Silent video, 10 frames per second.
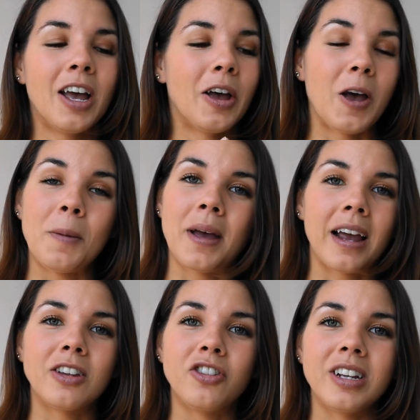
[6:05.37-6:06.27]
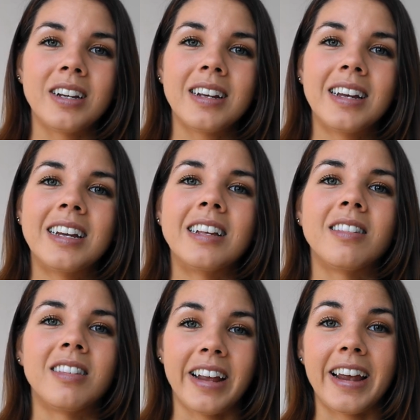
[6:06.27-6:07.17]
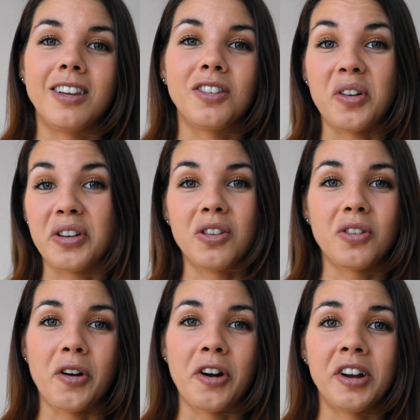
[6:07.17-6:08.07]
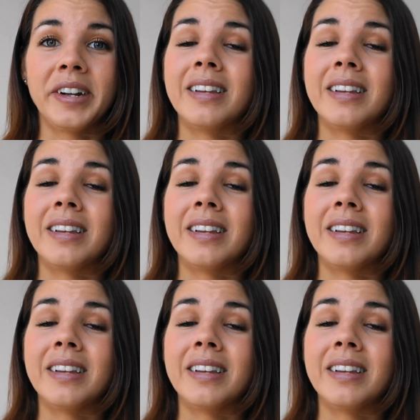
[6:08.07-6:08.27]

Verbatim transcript: her packaging stands on its own.